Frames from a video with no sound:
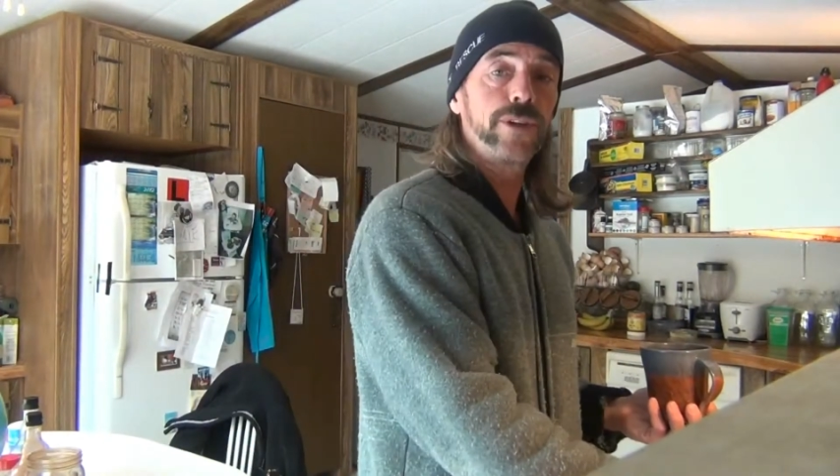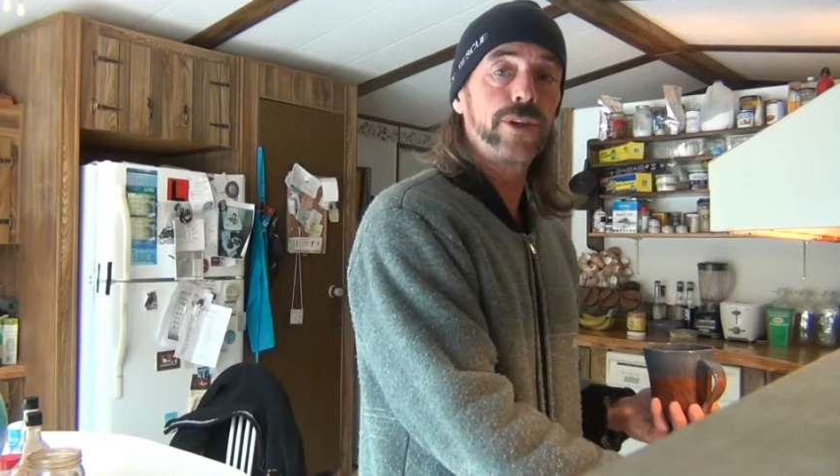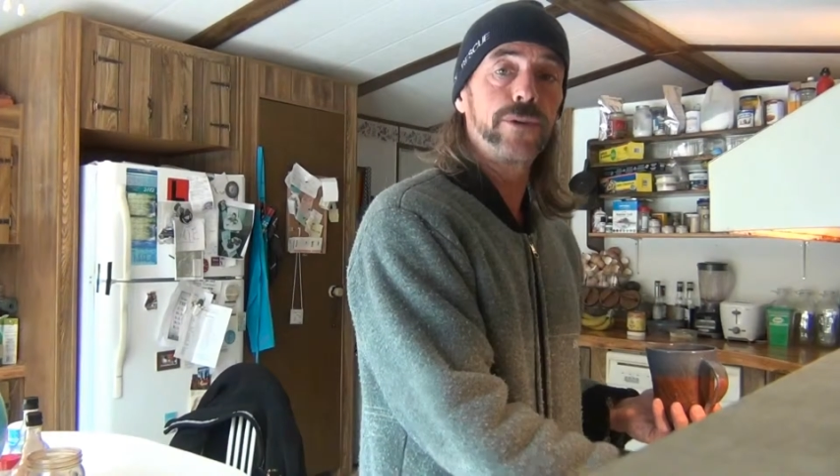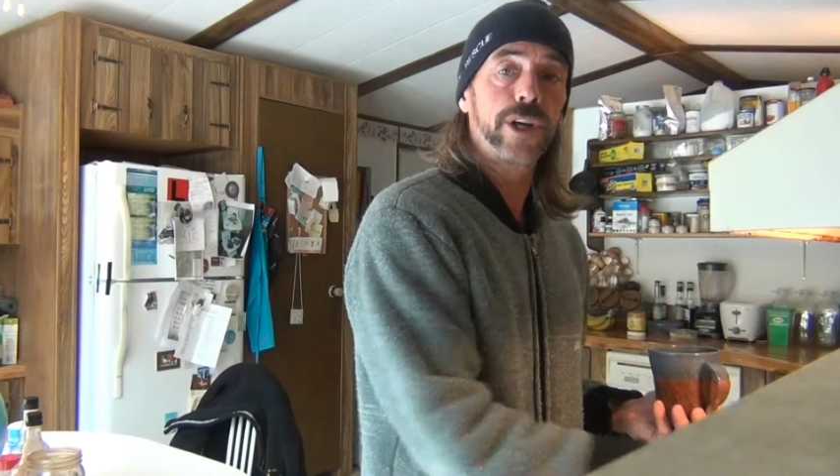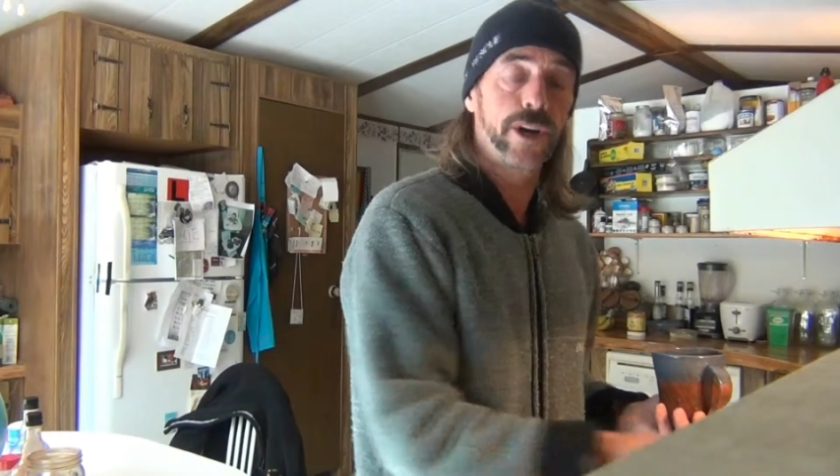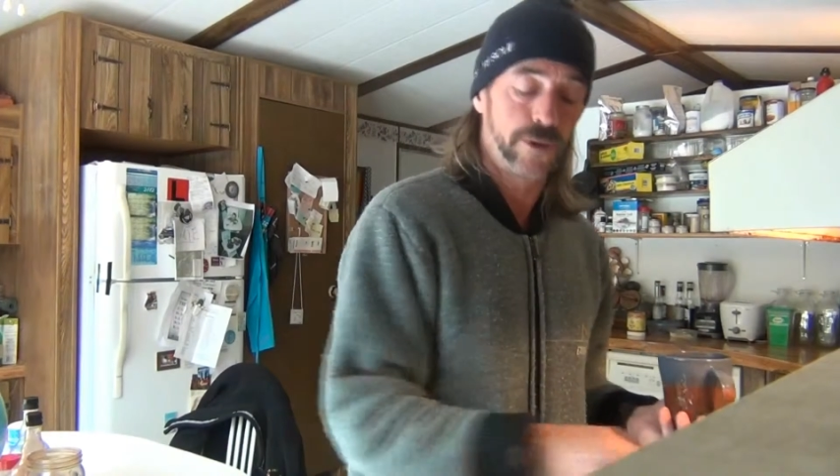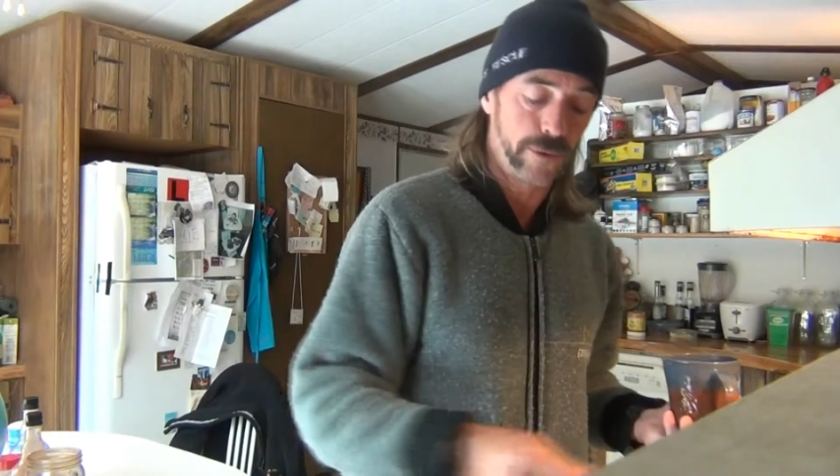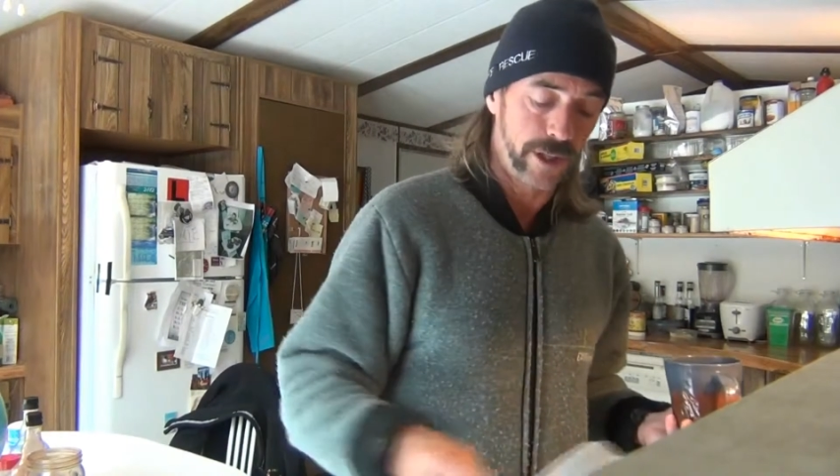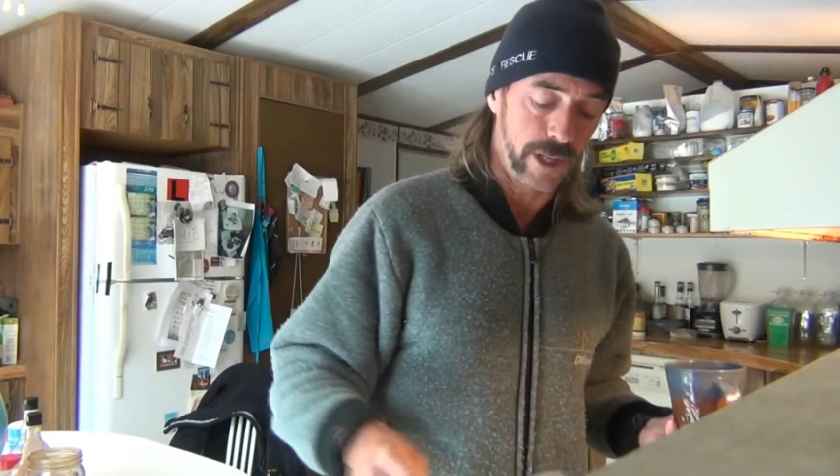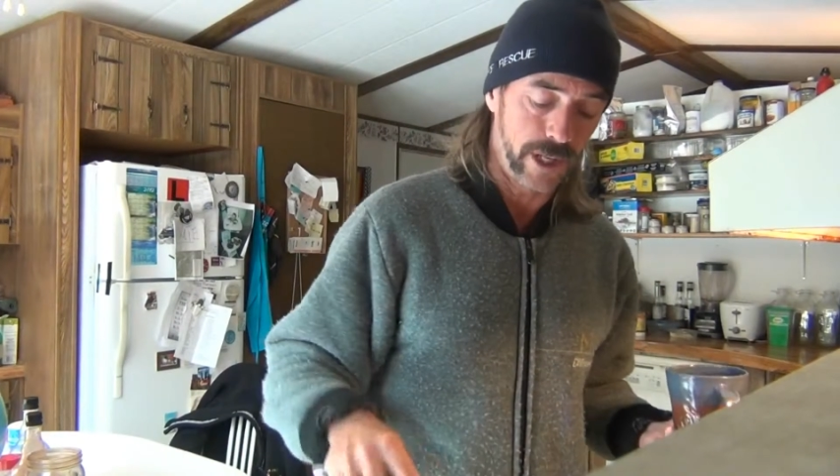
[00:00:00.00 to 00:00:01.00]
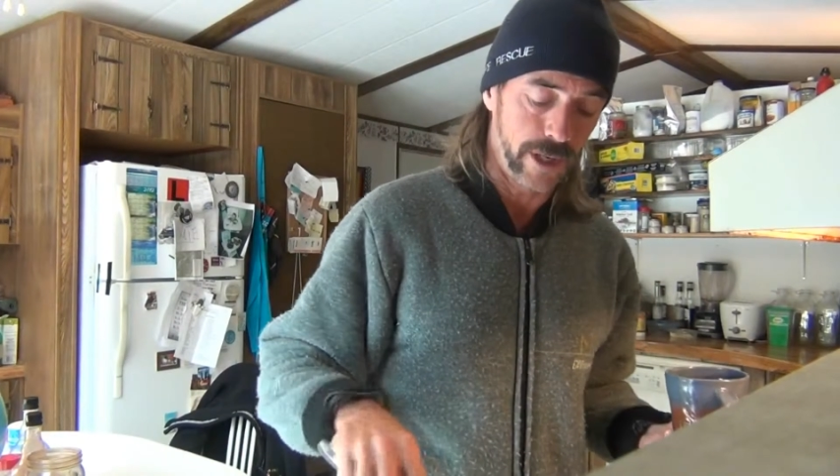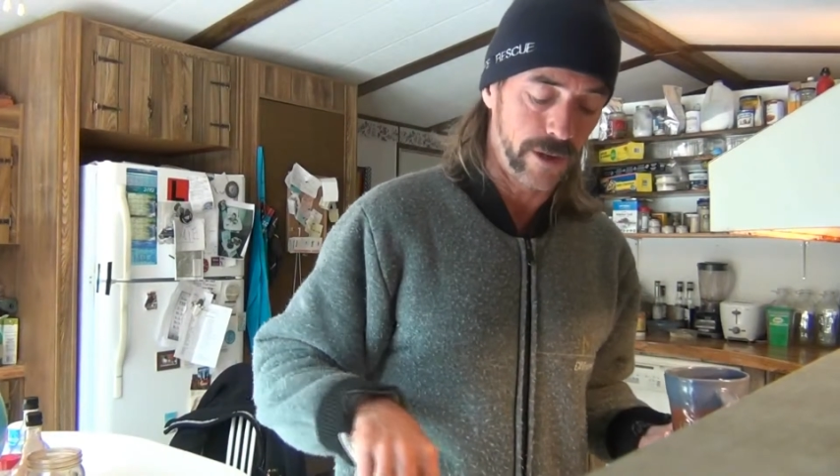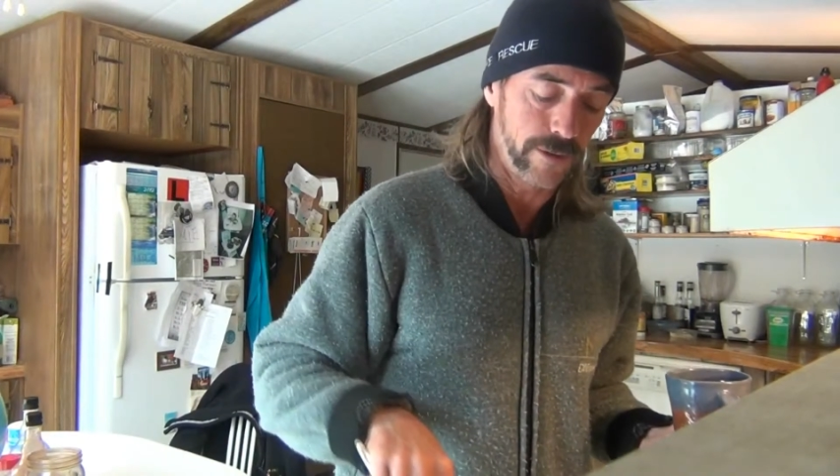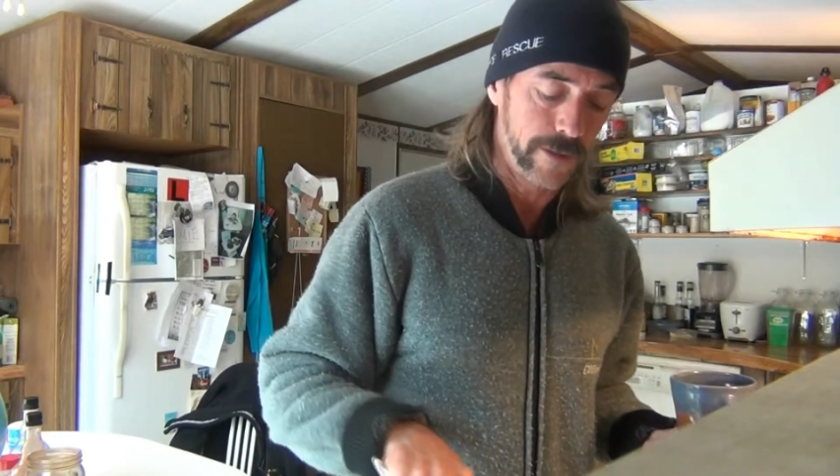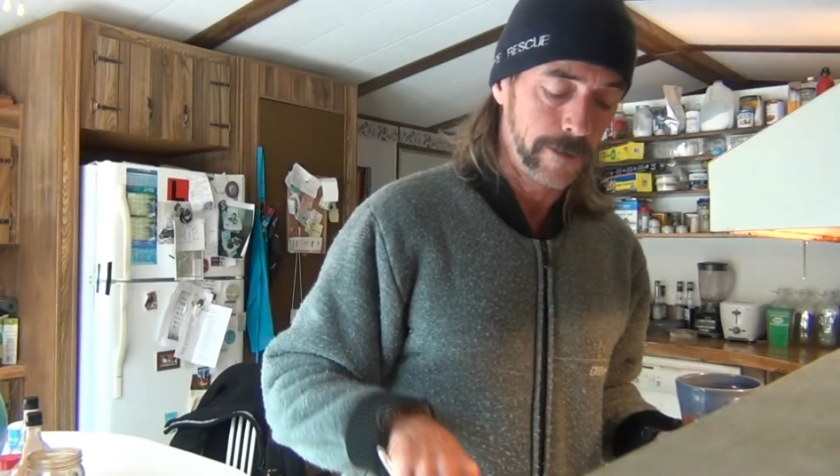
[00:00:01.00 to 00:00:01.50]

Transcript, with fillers: you and go with it. You know,